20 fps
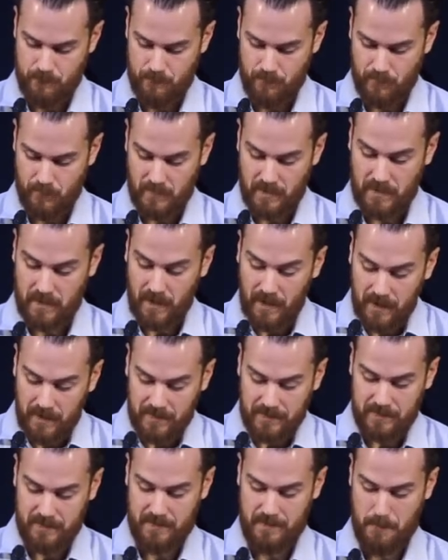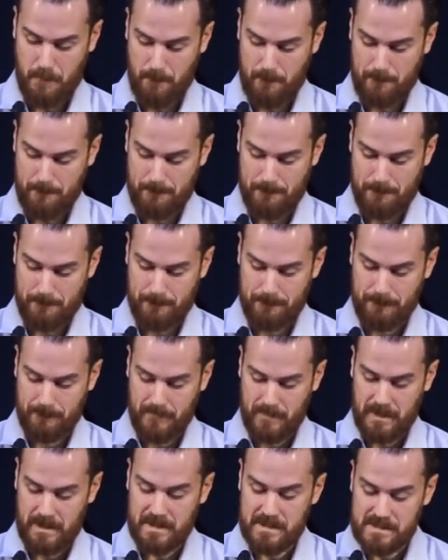God,
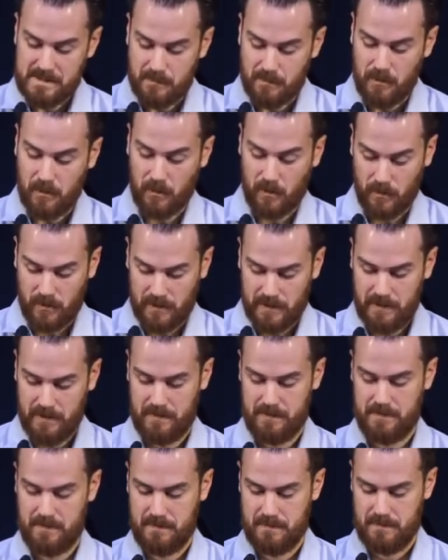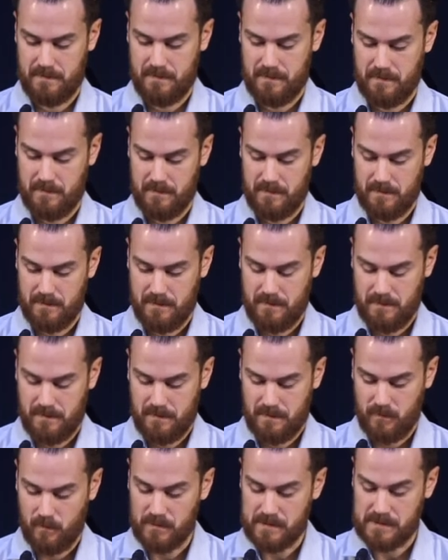His glory,
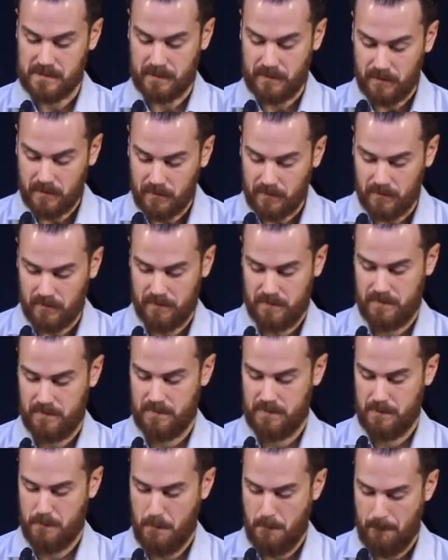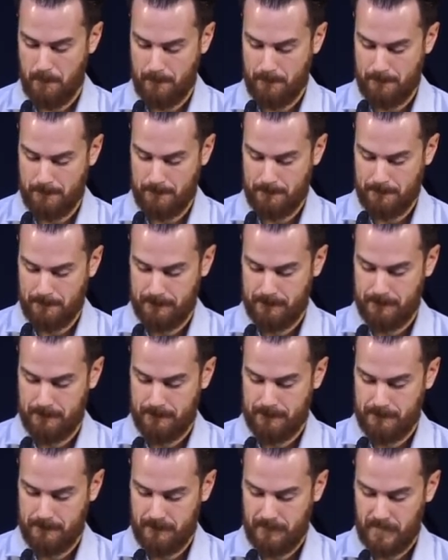was the goal.
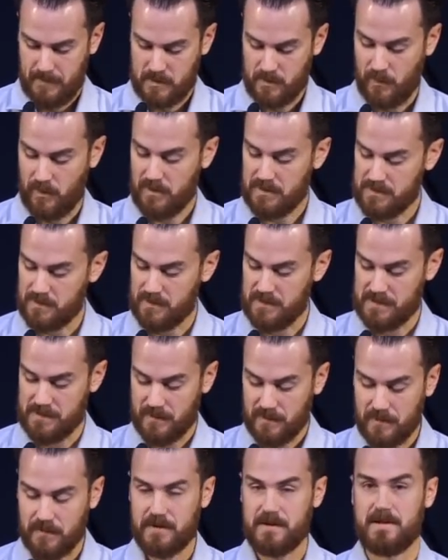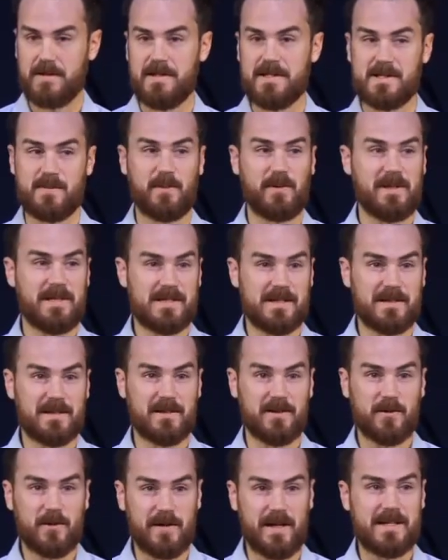So Paul's result is pleasing the
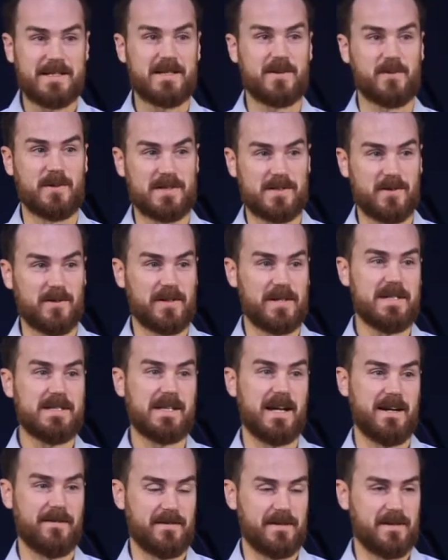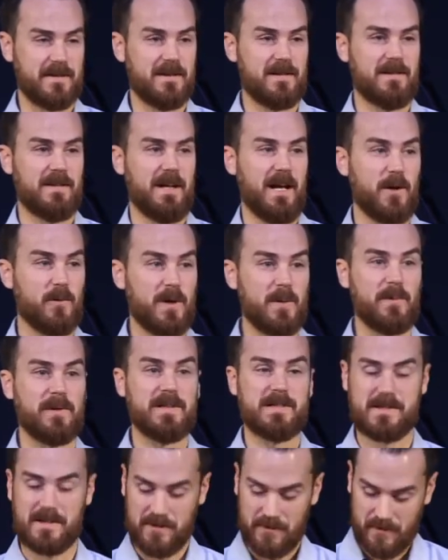Lord. That's the result he's after. How do I
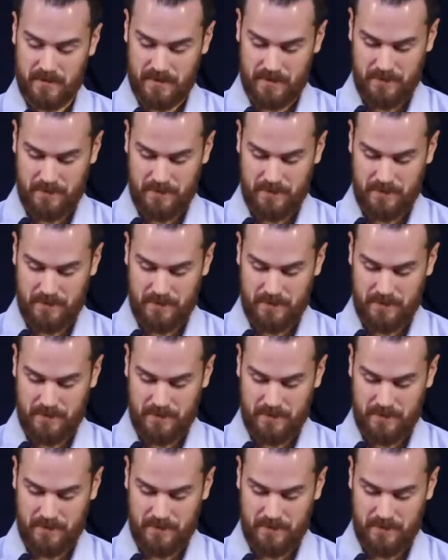please the Lord?